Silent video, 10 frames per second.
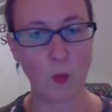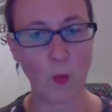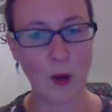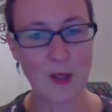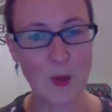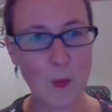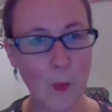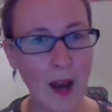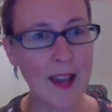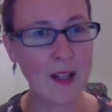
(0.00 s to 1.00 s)
when you
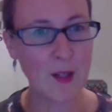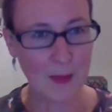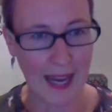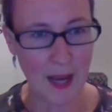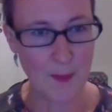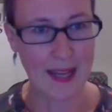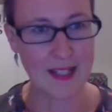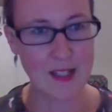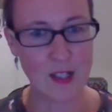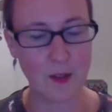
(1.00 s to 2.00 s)
buy a new cat
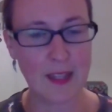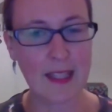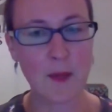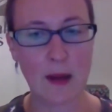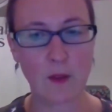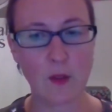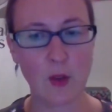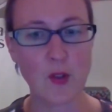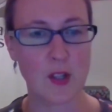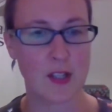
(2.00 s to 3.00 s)
bed, think about
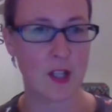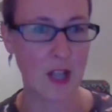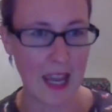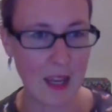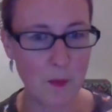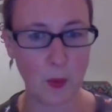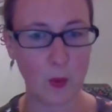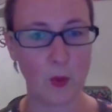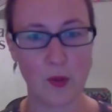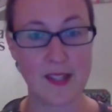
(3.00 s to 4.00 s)
not just the shape
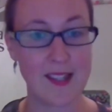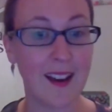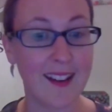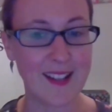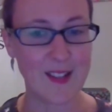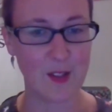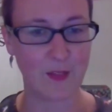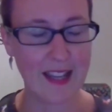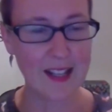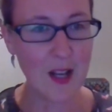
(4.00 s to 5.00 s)
or the size of
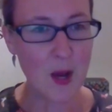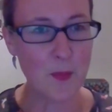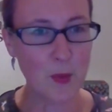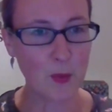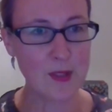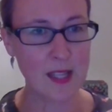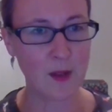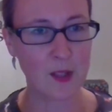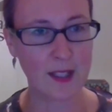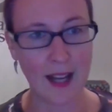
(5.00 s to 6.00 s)
it, but
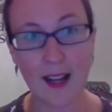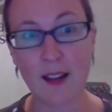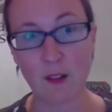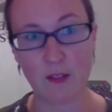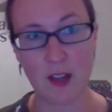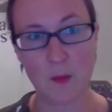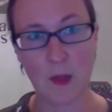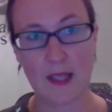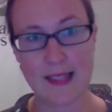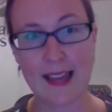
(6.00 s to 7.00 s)
also the color of it,
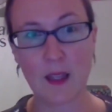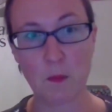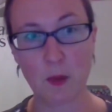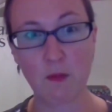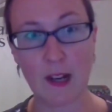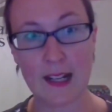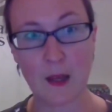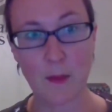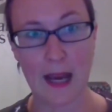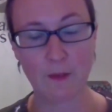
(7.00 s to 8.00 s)
because that can be really
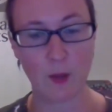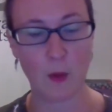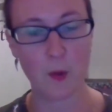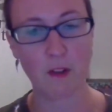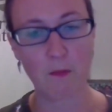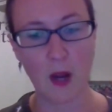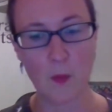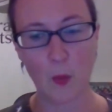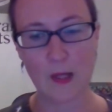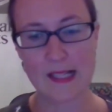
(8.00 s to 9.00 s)
impactful. Like one of my
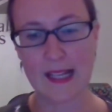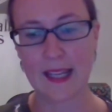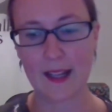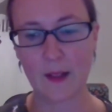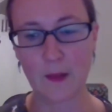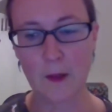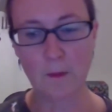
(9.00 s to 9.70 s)
boys, Leo,